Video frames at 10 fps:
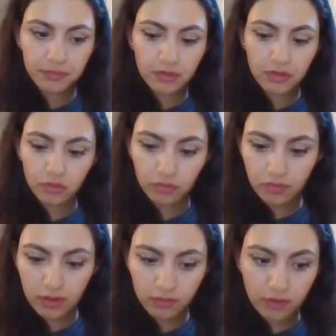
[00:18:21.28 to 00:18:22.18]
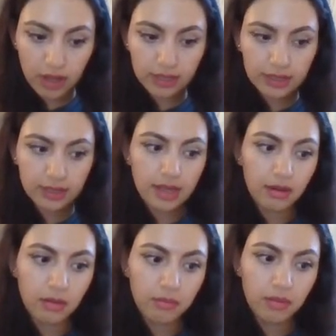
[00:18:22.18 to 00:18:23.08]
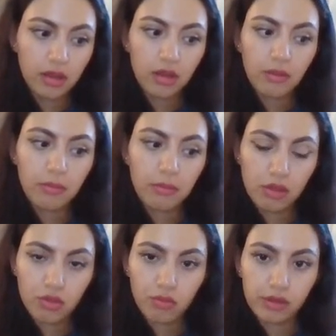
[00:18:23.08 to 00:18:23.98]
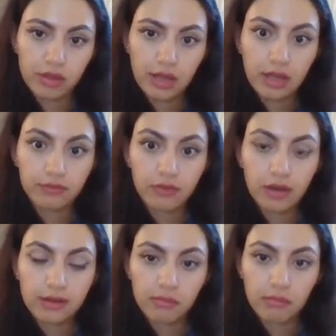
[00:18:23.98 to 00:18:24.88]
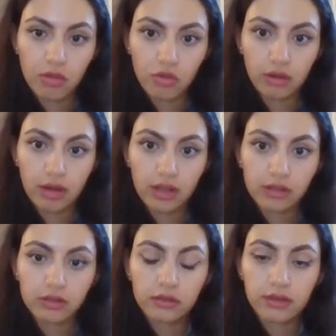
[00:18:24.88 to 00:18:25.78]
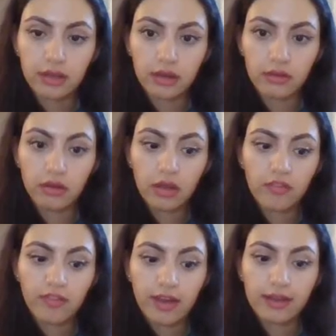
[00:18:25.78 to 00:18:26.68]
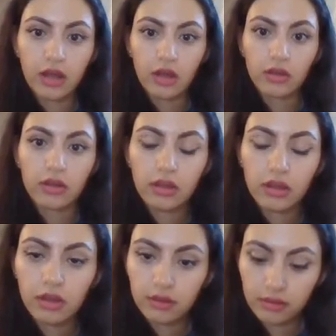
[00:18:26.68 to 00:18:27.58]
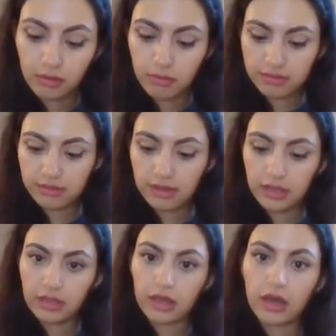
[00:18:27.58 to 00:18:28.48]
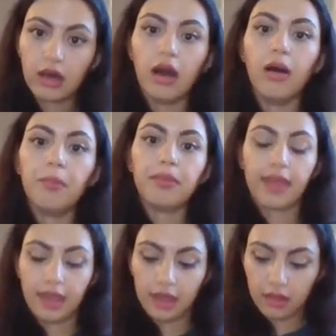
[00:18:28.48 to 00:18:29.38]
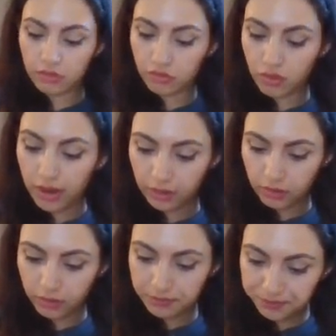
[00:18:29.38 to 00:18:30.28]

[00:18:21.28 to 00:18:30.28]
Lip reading: So find it and then measure find the measure angles and then find out the missing triangle.